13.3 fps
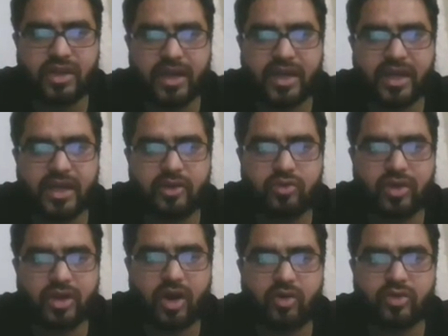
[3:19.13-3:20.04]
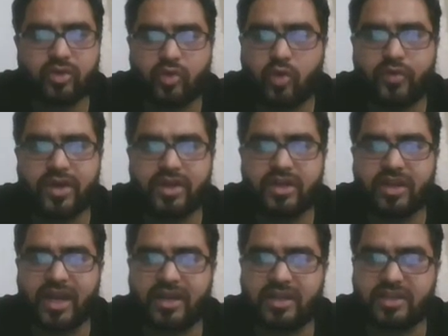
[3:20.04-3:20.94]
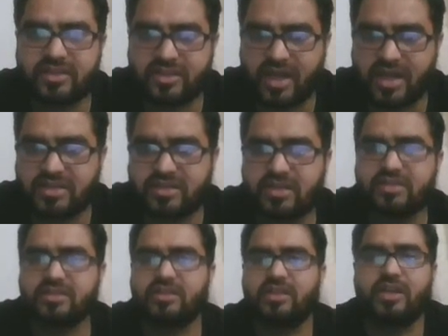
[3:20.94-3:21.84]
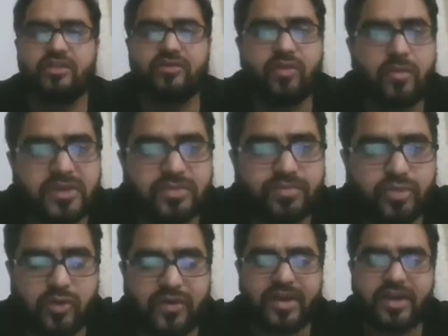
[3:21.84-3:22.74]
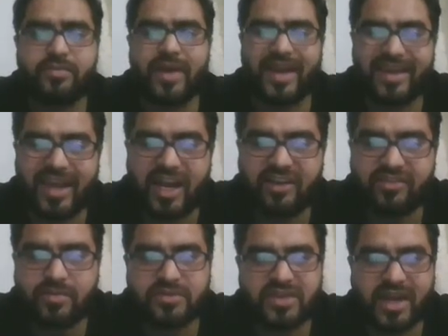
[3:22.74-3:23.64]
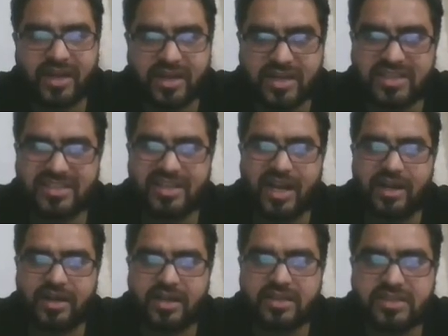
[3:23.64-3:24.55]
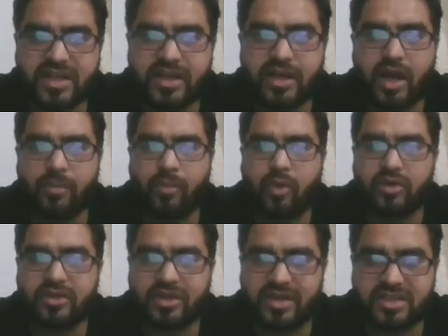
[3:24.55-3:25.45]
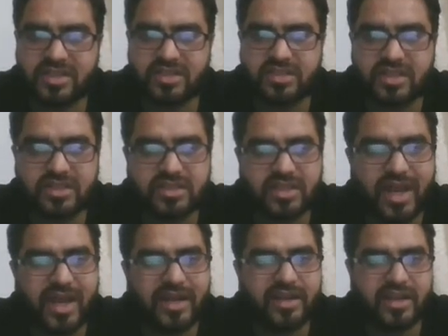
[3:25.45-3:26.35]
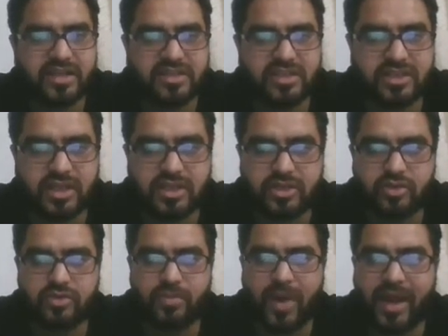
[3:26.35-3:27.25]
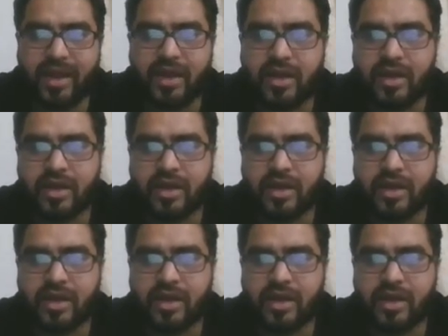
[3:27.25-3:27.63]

Taking into account COVID-19 crisis, the information provided by CAT website is contingent upon the decisions and directions issued by